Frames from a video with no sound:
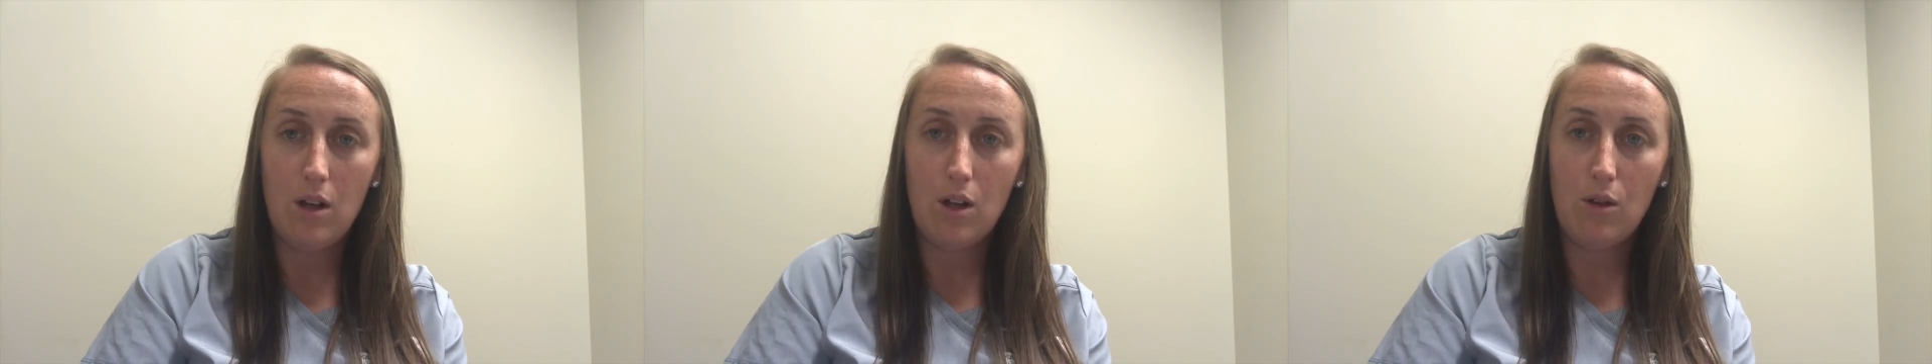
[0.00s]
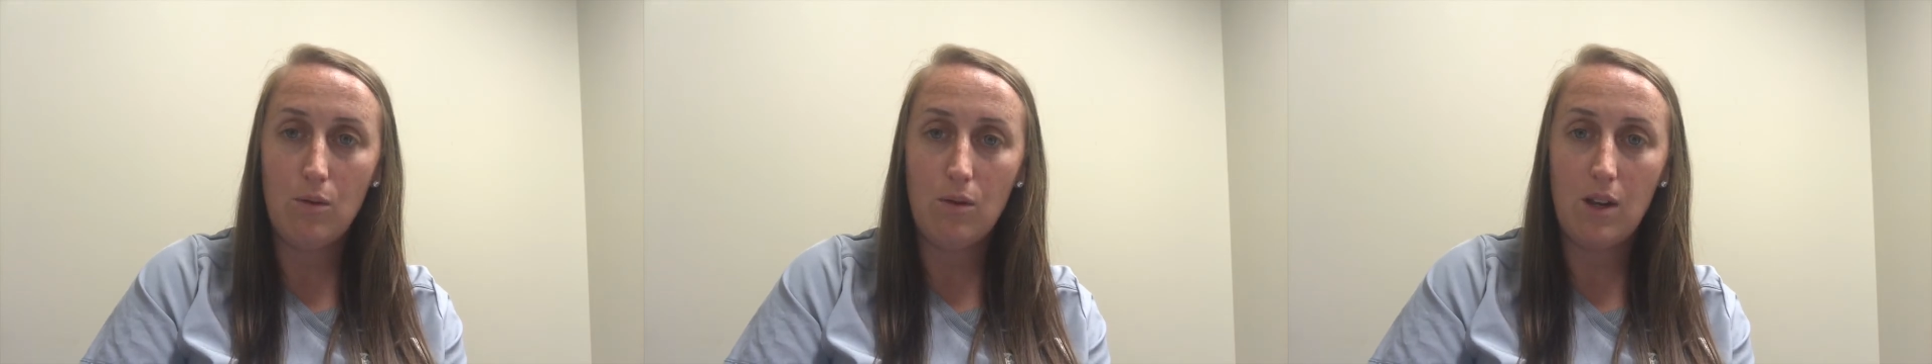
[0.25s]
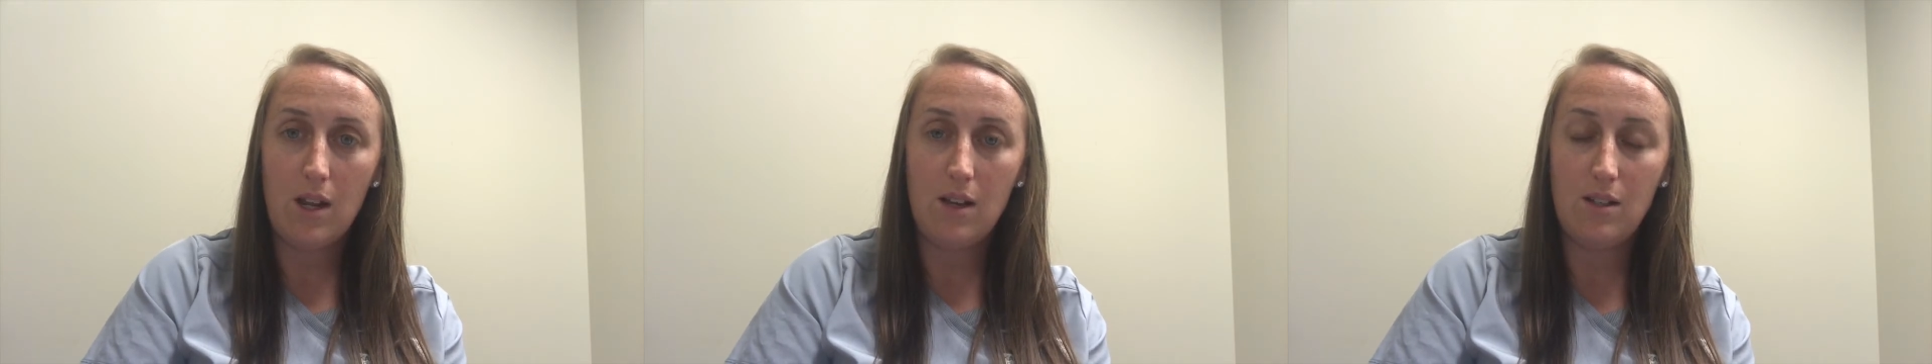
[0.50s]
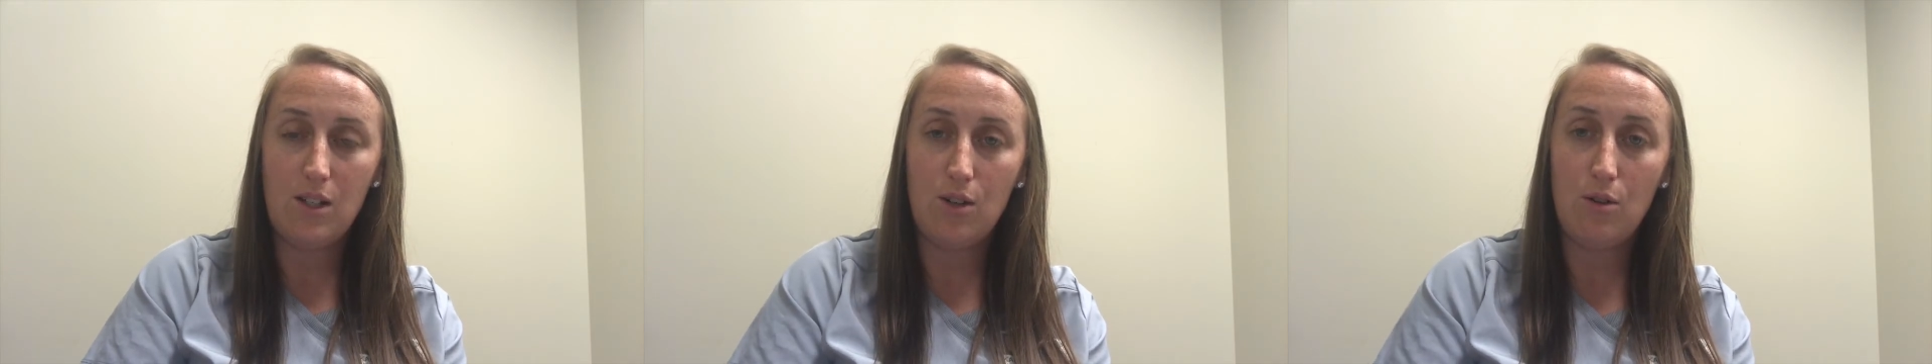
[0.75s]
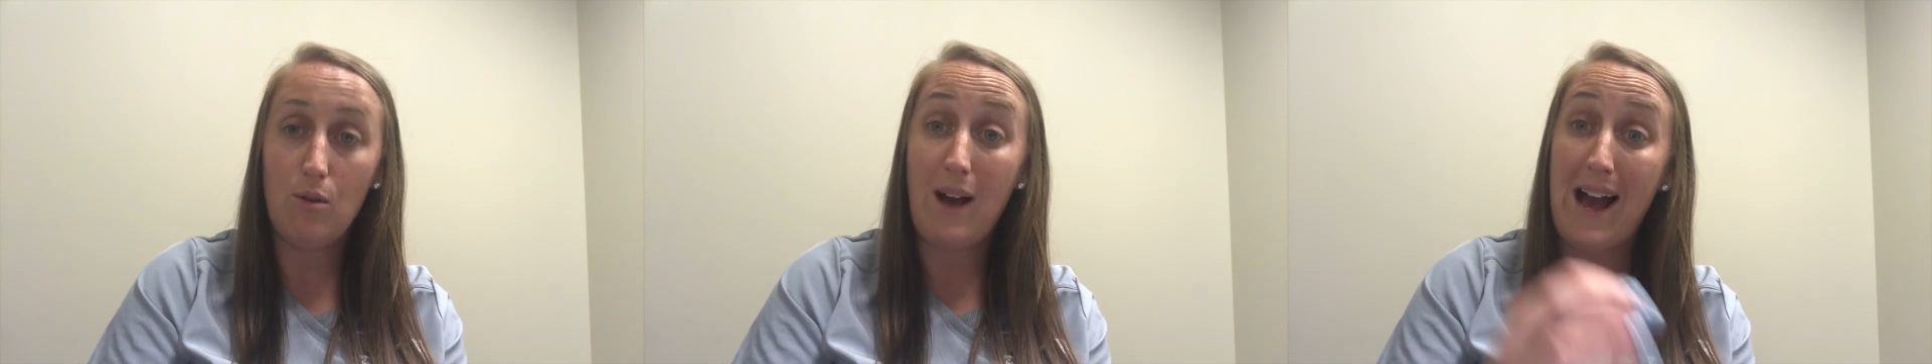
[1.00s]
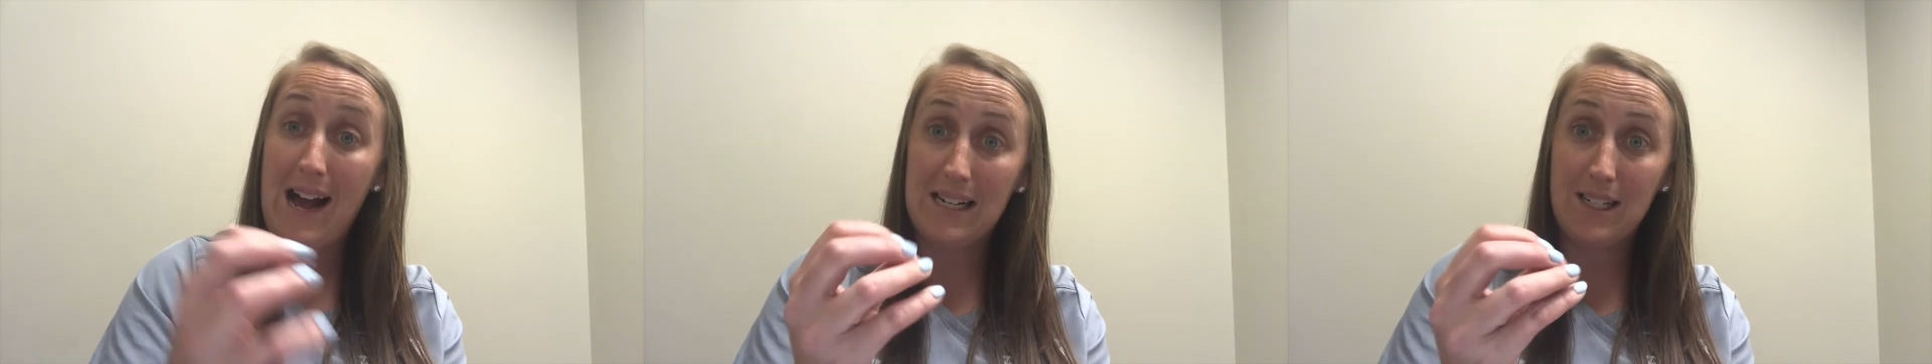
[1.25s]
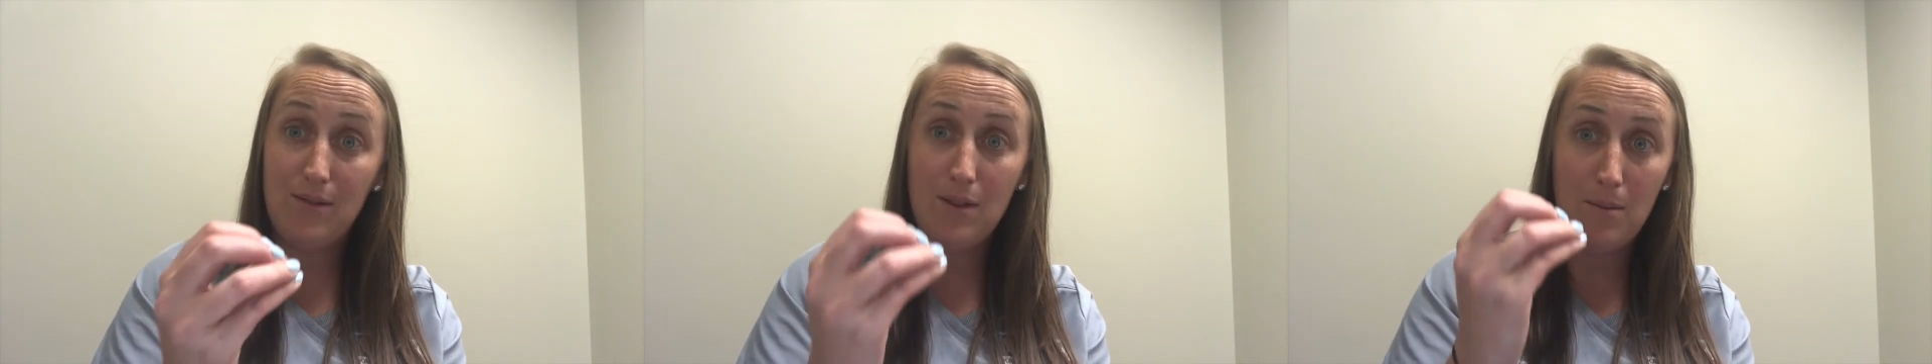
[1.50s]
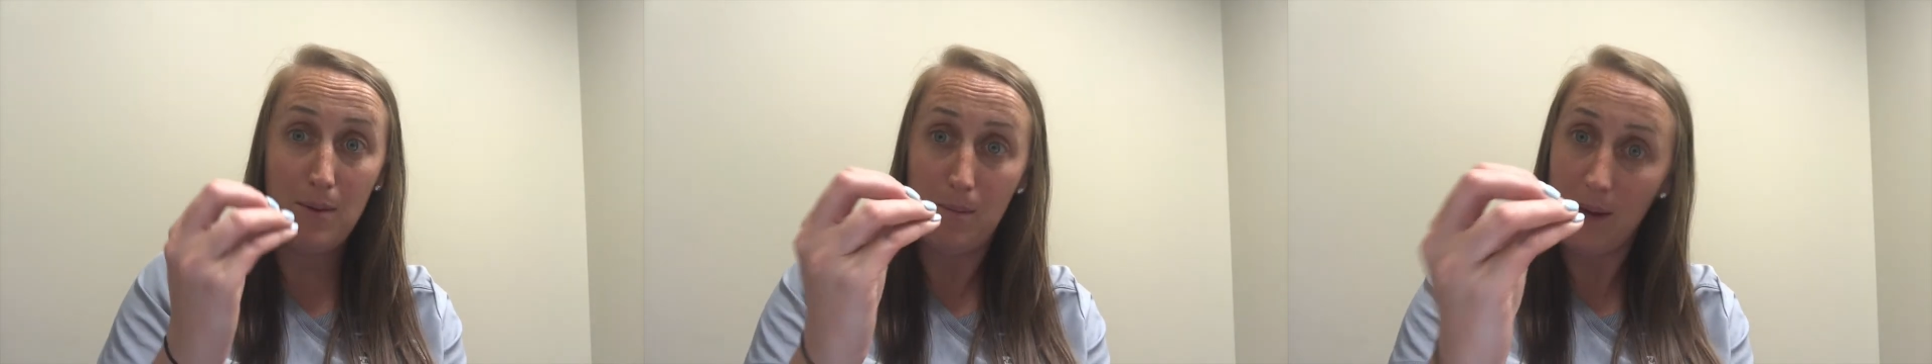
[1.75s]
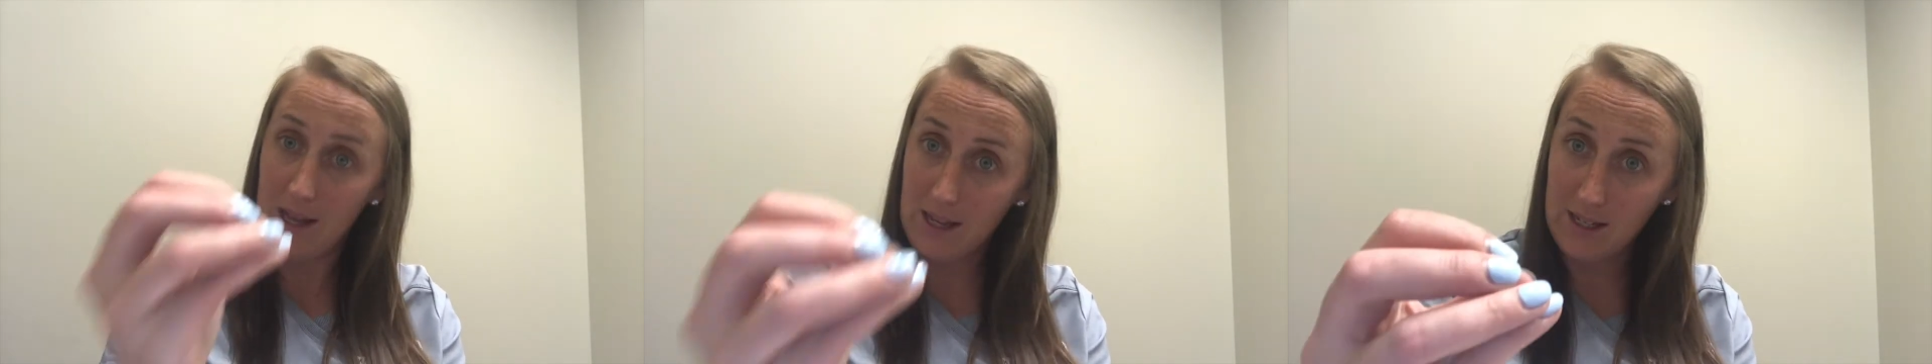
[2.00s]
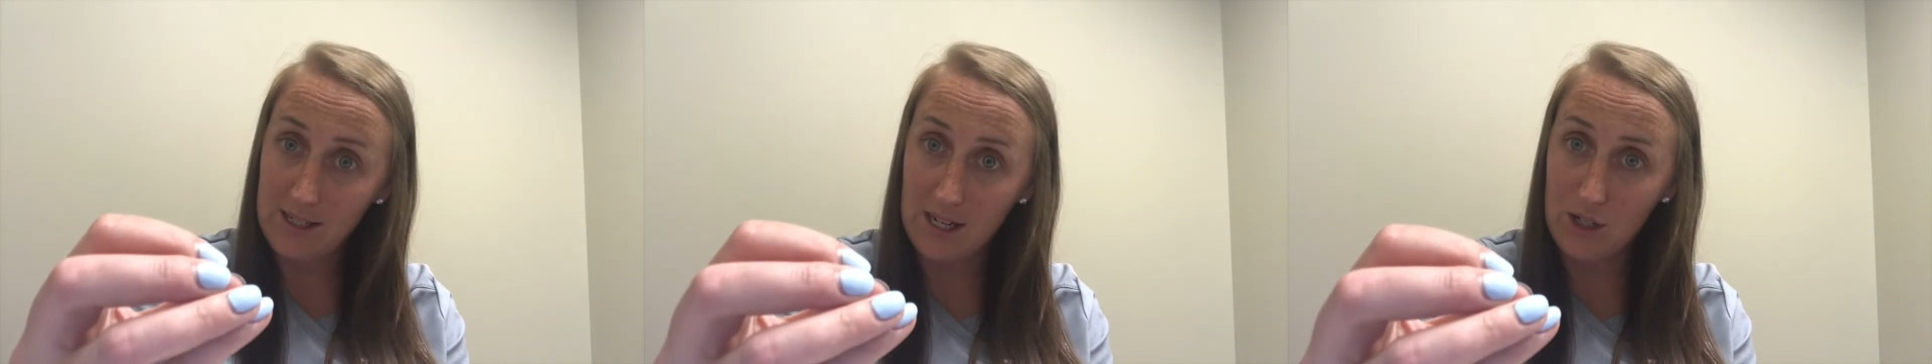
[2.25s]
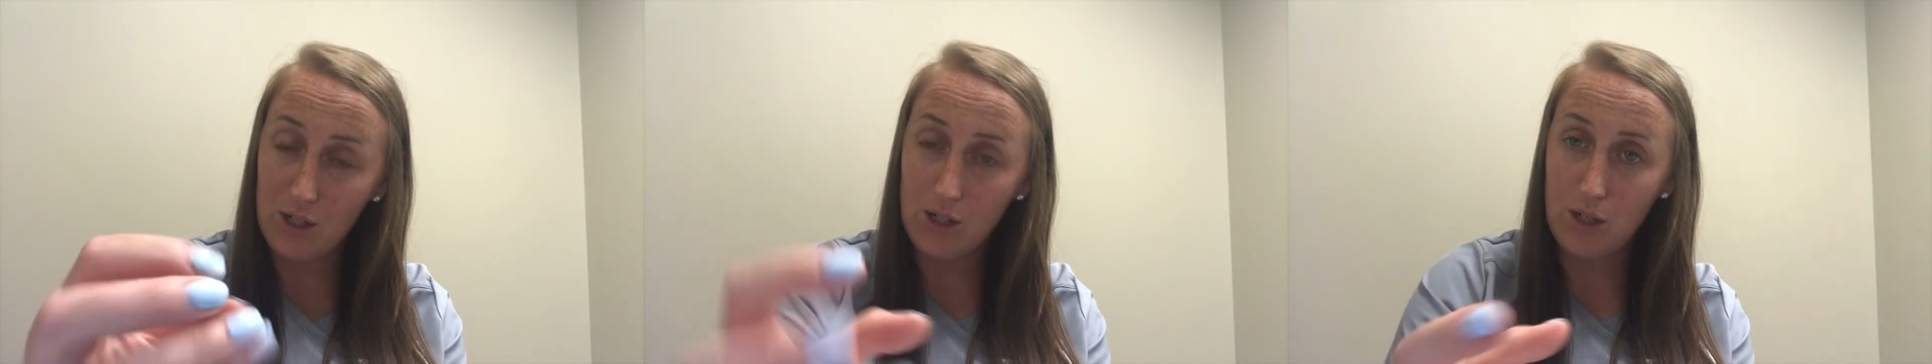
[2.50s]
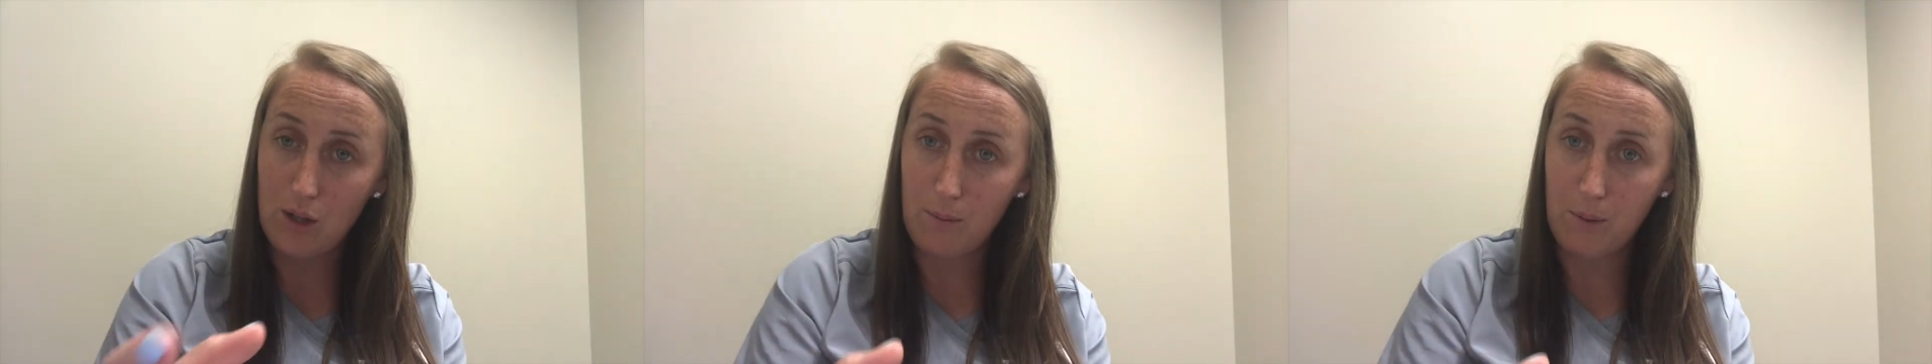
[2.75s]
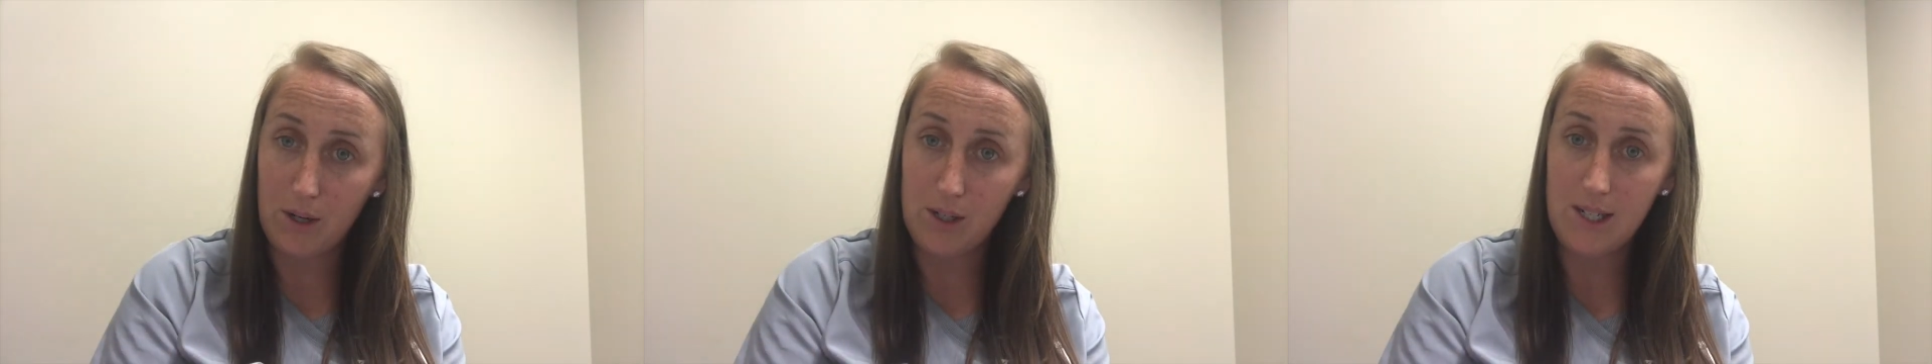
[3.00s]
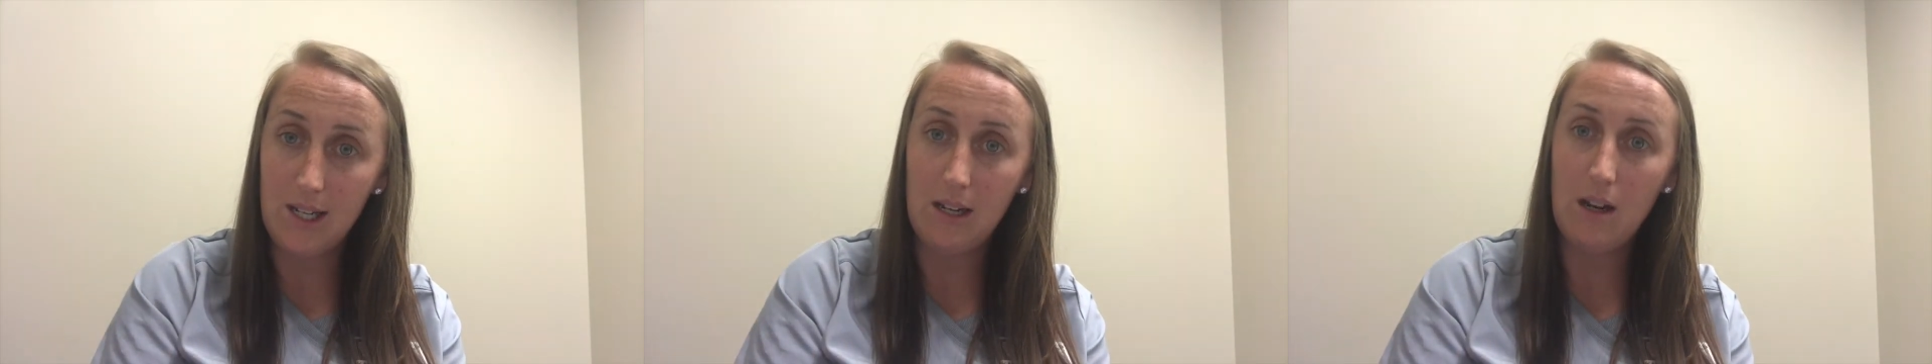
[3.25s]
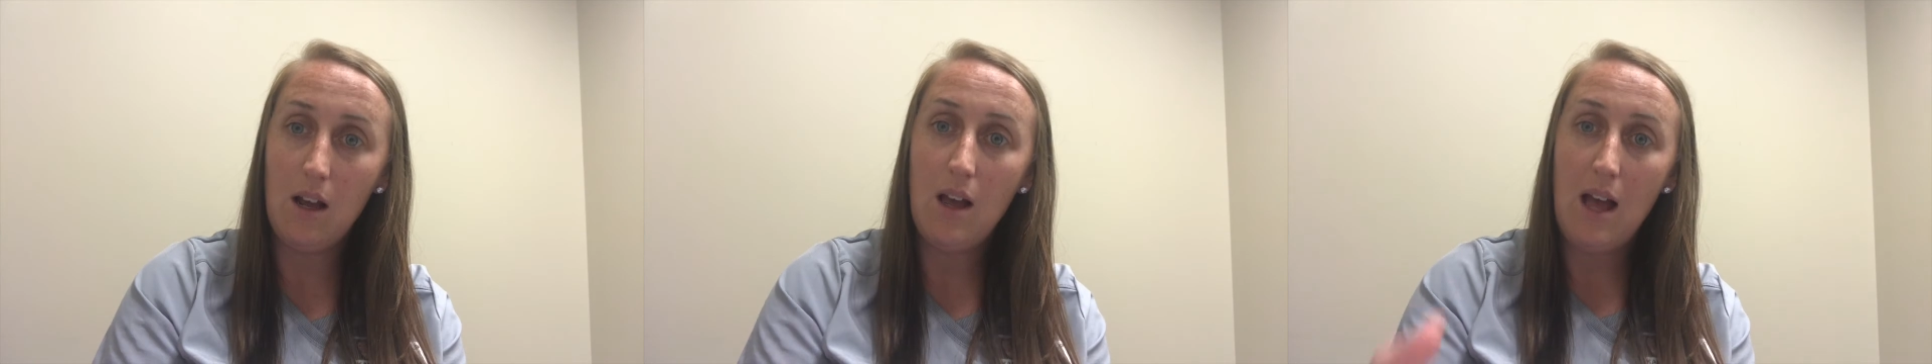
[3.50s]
you need to actively be paying attention to the person